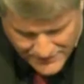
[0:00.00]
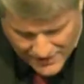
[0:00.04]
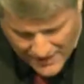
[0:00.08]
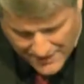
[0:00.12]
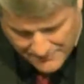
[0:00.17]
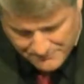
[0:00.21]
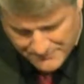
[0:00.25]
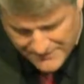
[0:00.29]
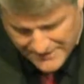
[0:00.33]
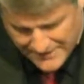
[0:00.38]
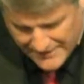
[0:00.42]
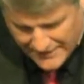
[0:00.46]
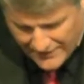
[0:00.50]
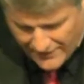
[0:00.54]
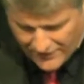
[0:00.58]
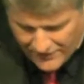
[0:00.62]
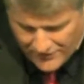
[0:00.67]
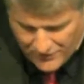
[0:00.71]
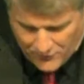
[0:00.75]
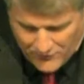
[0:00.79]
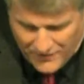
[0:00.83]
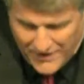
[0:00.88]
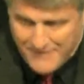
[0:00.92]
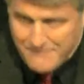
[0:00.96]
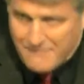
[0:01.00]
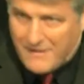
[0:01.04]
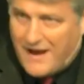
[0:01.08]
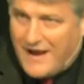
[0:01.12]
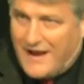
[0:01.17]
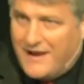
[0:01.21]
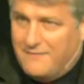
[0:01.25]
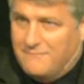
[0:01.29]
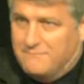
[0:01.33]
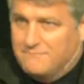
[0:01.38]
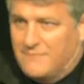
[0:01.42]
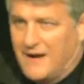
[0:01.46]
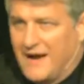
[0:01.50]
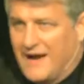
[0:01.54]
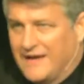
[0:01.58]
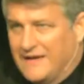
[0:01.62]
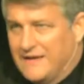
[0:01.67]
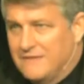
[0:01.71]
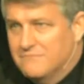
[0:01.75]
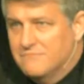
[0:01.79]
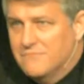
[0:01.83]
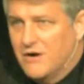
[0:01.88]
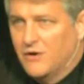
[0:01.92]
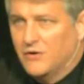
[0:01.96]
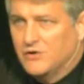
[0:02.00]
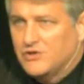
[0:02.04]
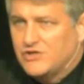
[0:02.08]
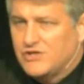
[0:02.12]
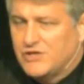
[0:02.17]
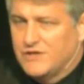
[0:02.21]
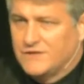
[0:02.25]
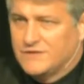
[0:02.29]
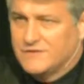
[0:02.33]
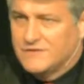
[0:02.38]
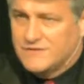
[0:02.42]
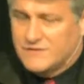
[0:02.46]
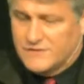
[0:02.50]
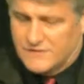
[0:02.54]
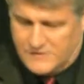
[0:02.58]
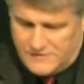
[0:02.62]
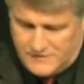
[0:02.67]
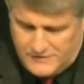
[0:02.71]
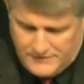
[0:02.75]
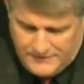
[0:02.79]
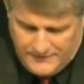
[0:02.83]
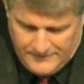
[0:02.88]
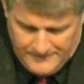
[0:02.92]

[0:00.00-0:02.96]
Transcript: not be carried away by my emotions